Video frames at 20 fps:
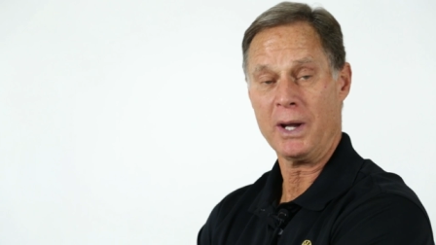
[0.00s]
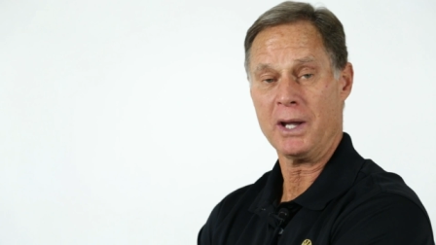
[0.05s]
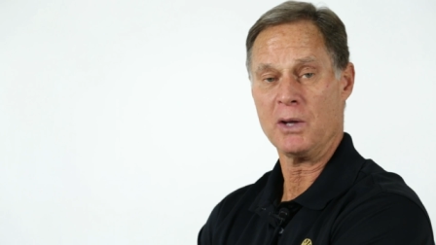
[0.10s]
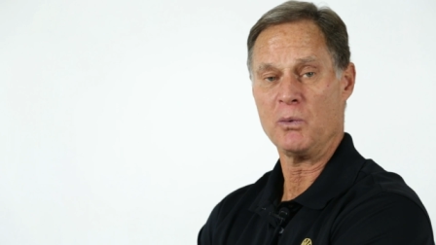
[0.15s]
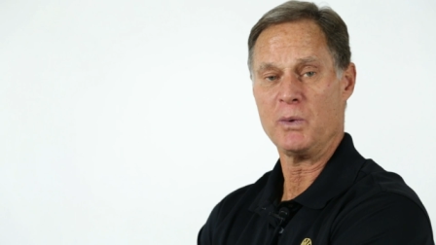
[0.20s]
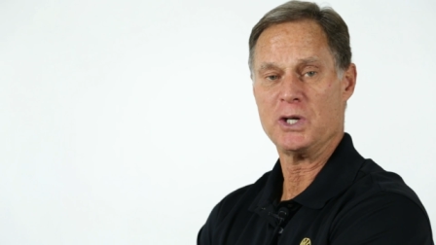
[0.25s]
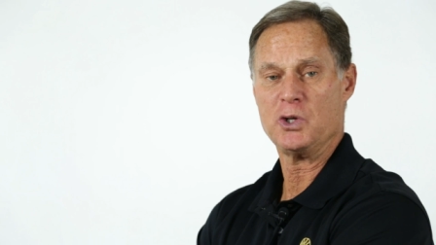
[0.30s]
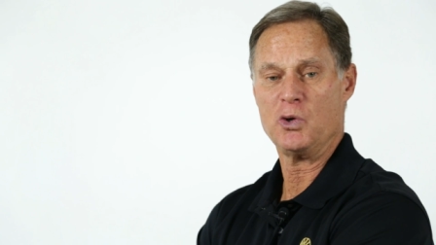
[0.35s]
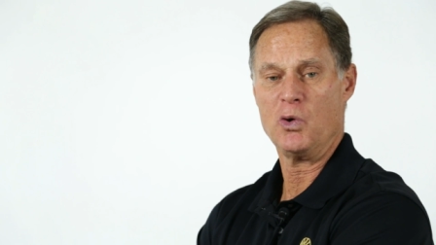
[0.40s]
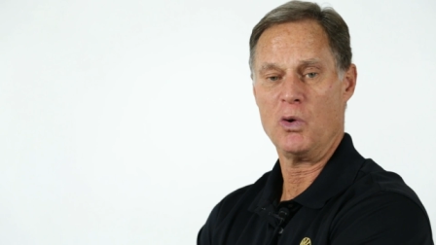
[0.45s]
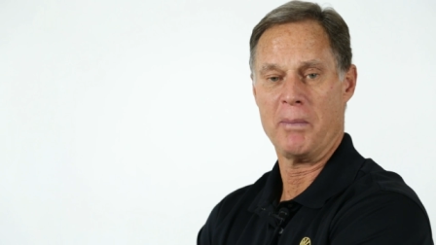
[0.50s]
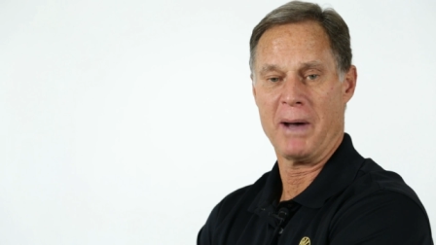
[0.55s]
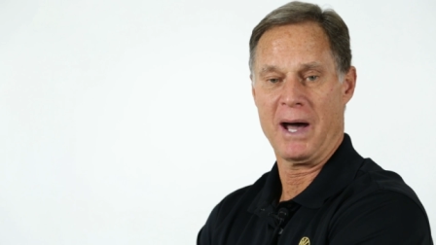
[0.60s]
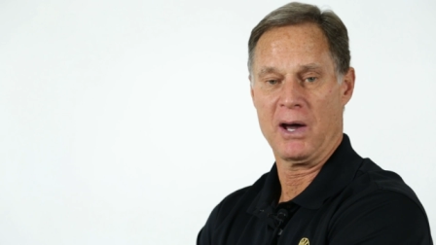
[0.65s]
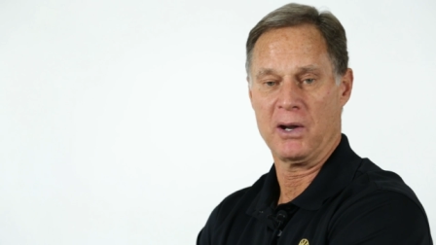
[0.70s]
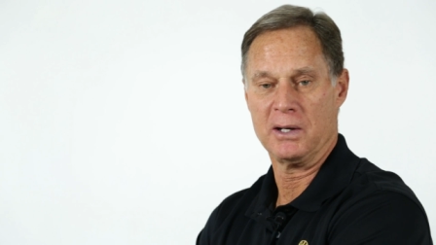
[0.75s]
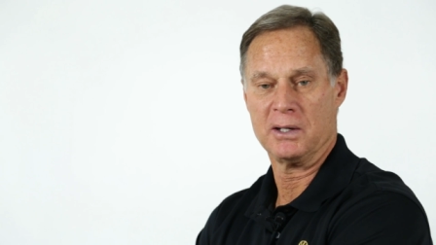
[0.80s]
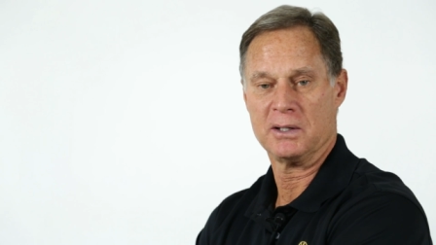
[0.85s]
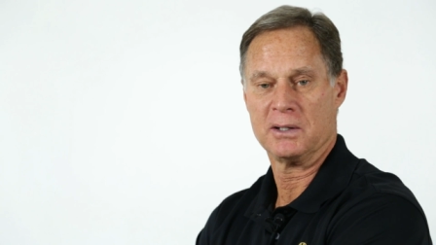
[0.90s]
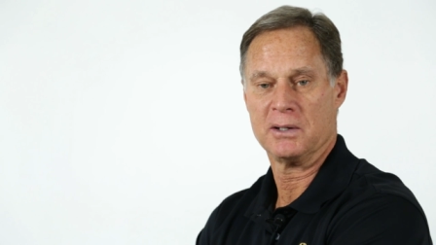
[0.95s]
what can we do
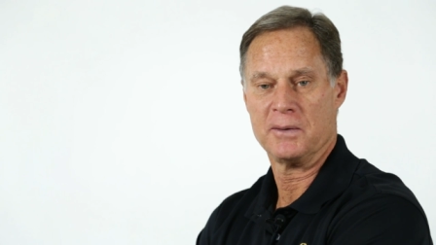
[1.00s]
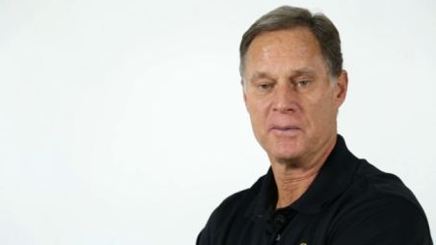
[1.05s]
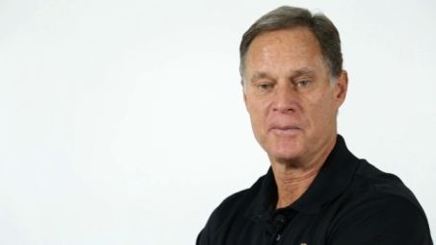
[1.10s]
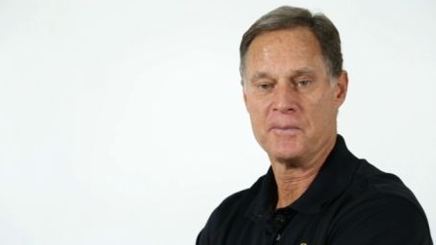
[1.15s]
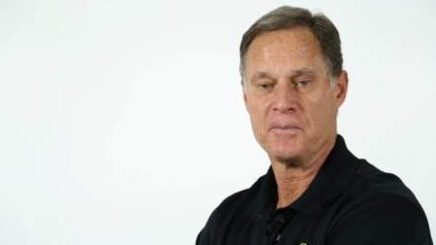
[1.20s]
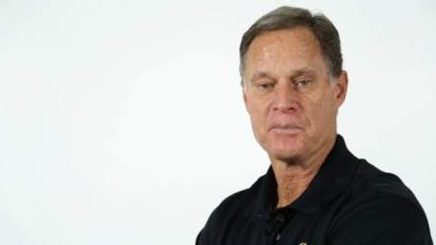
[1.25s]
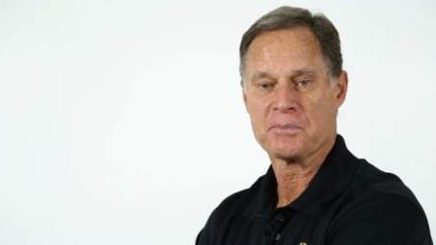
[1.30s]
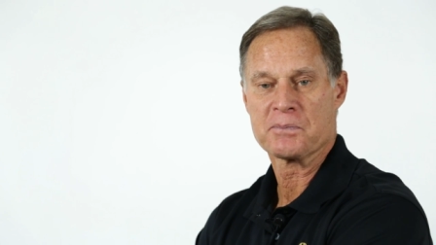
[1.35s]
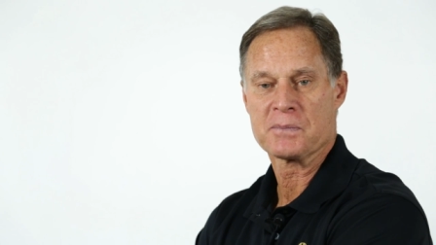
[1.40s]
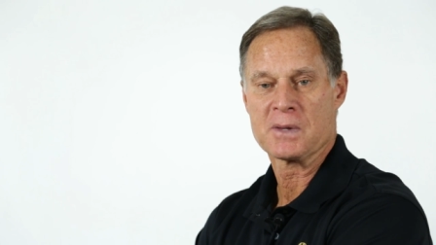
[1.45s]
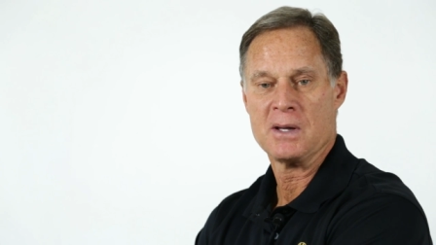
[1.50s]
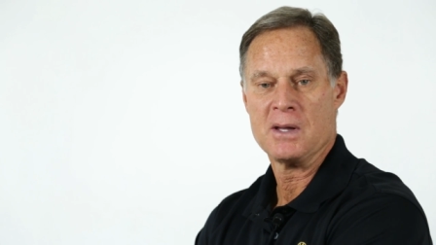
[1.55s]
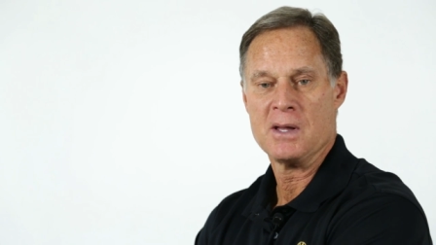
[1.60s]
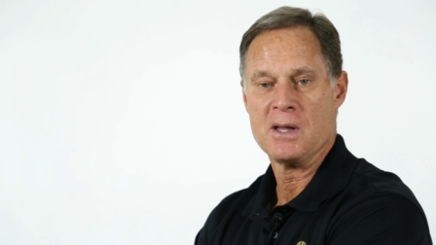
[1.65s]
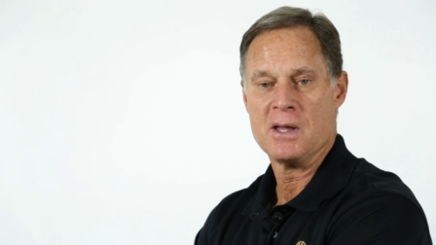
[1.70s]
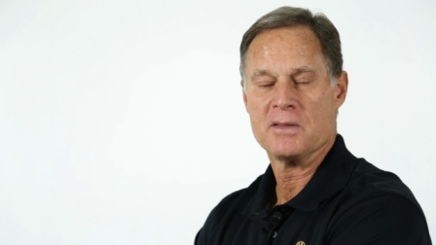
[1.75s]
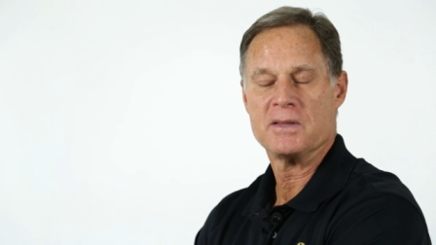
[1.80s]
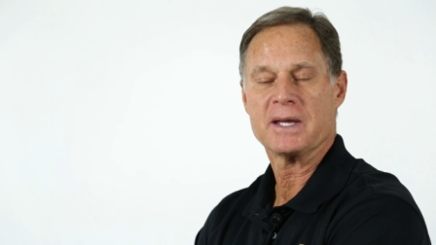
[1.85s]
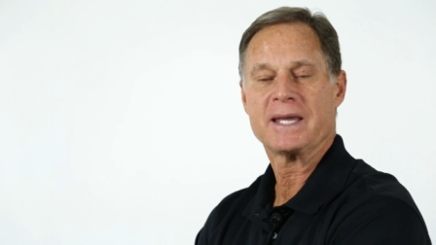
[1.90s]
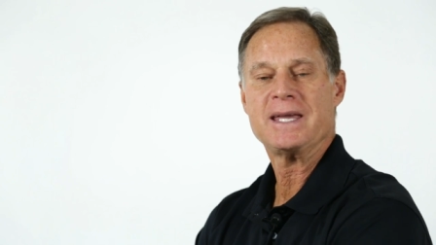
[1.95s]
about it?
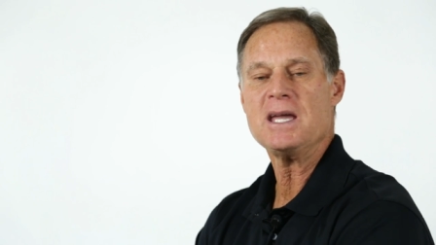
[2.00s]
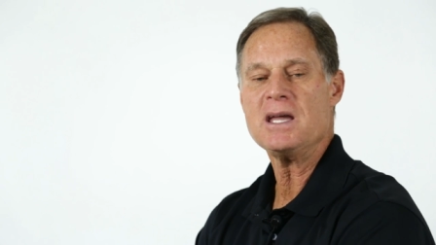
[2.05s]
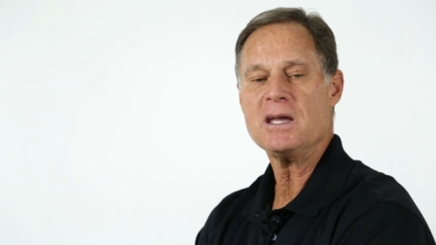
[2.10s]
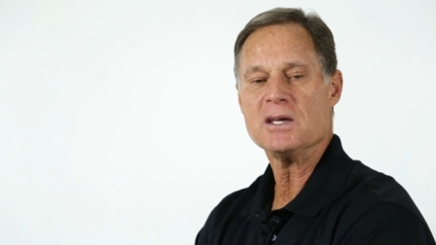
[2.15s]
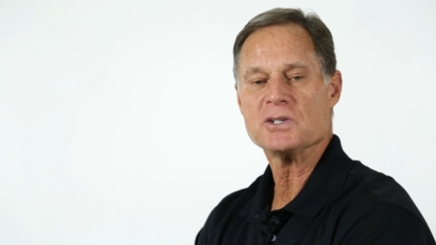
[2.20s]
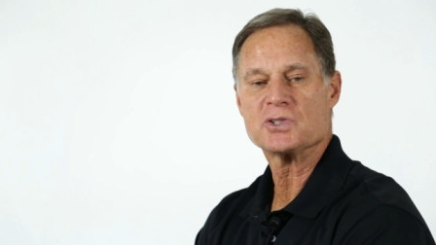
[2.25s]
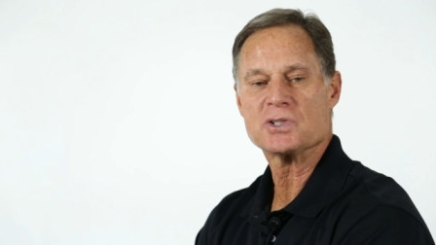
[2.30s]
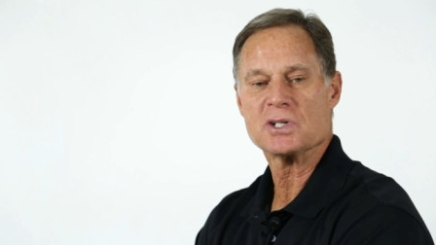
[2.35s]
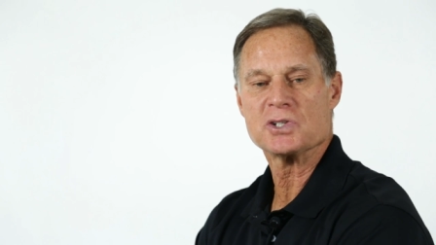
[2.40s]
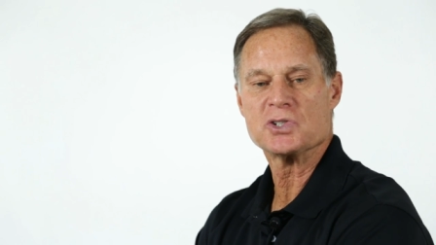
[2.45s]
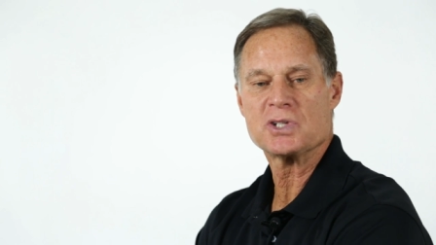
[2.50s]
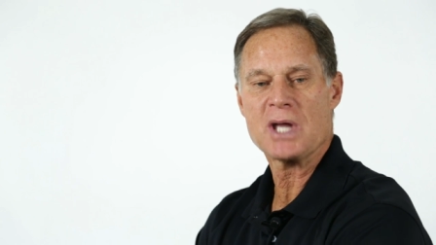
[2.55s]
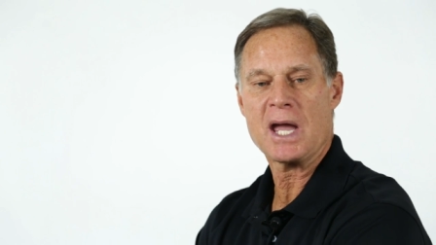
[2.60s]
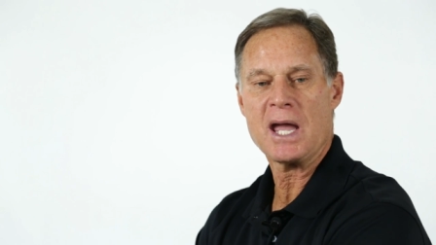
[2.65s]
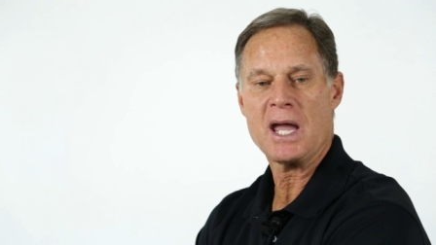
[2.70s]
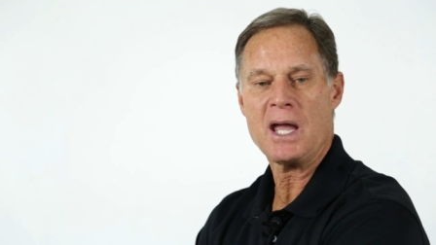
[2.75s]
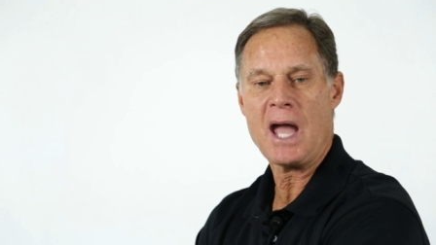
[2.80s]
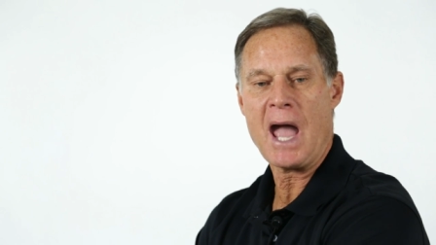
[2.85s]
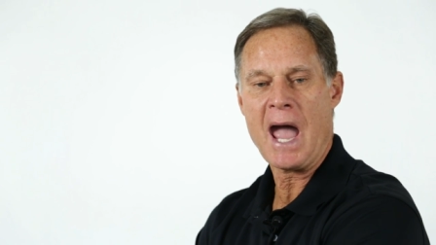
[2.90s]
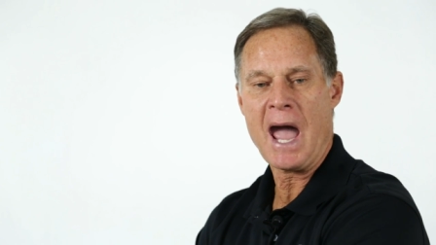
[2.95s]
The key is to
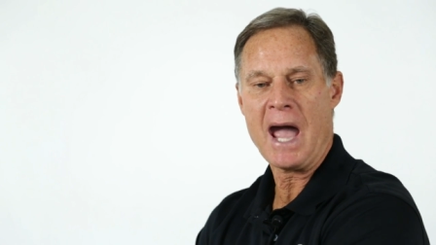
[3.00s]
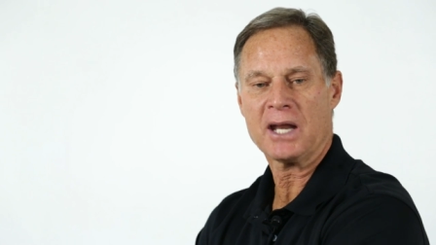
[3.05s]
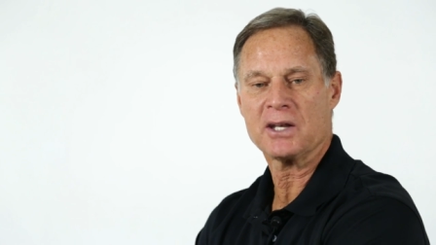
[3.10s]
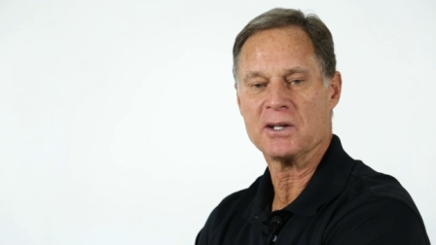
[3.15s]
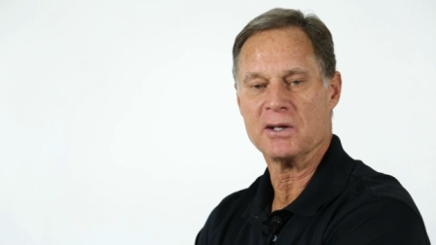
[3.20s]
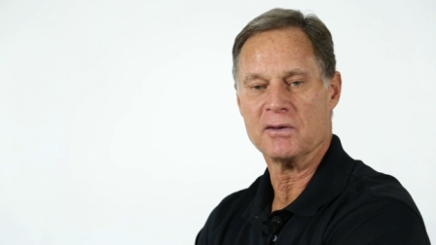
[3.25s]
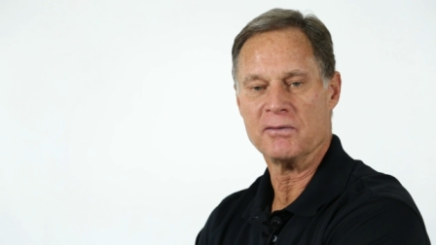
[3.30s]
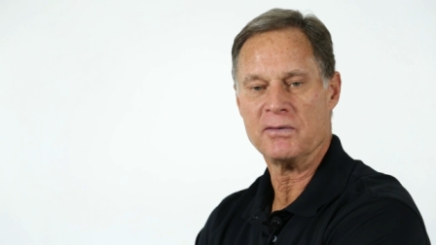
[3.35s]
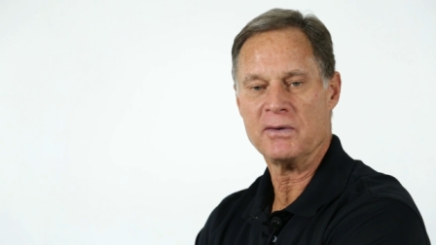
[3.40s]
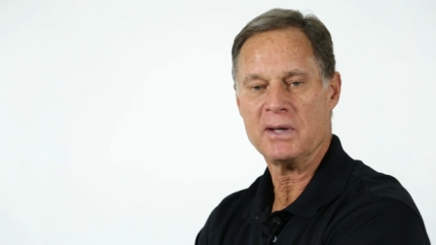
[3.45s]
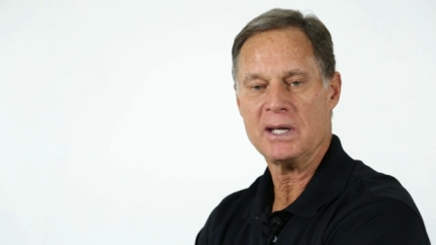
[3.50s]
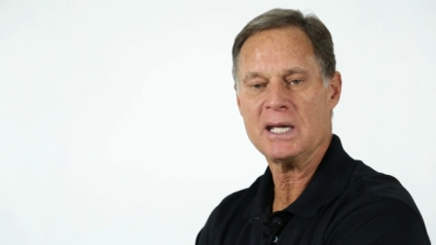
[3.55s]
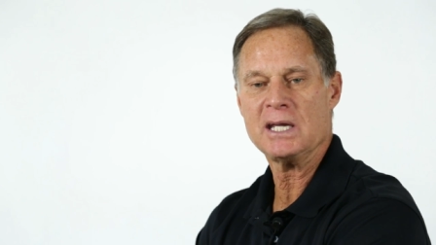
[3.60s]
stay active,